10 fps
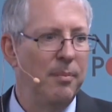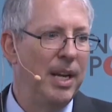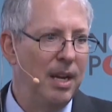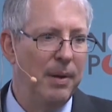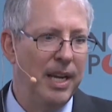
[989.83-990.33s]

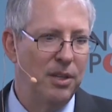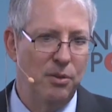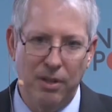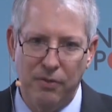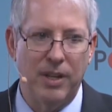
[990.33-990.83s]
Making banking
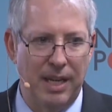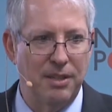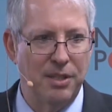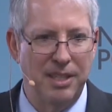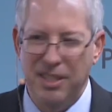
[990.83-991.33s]
joyful, I
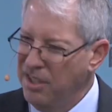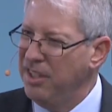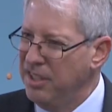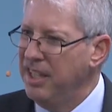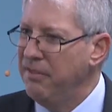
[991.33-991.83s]
understand. You
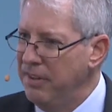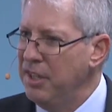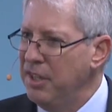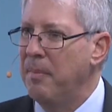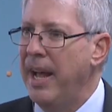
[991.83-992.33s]
see, the
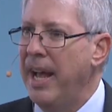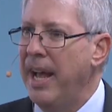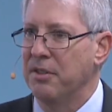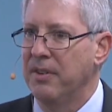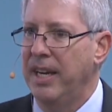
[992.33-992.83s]
vision
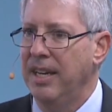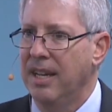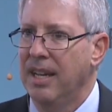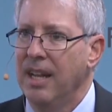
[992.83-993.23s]
matters, right?